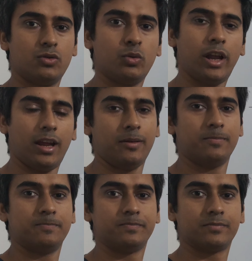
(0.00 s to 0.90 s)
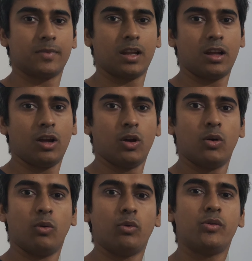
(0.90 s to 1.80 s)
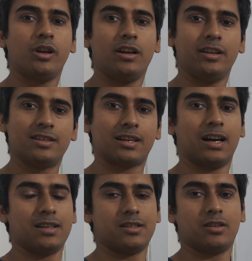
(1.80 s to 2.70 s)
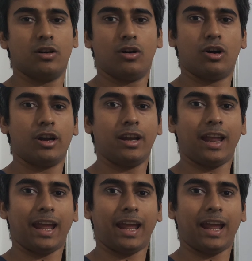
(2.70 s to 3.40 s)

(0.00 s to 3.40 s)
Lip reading: Today we will discuss on